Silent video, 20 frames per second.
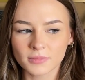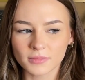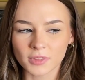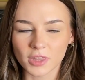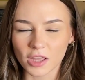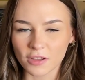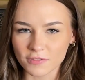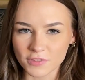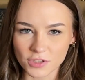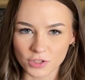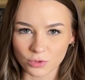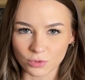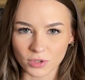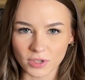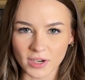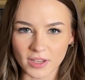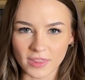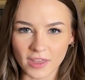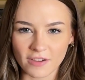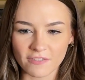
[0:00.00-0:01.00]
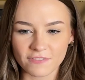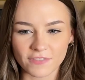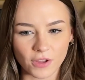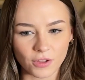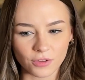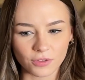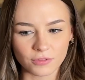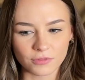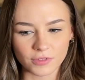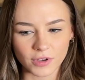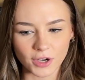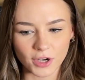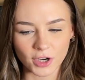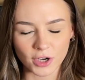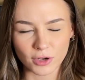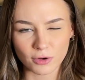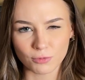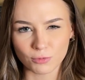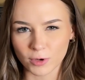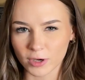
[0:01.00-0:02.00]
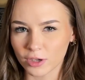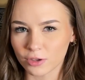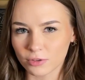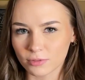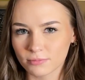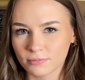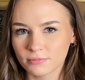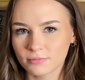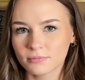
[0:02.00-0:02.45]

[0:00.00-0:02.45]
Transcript: love story that felt very real.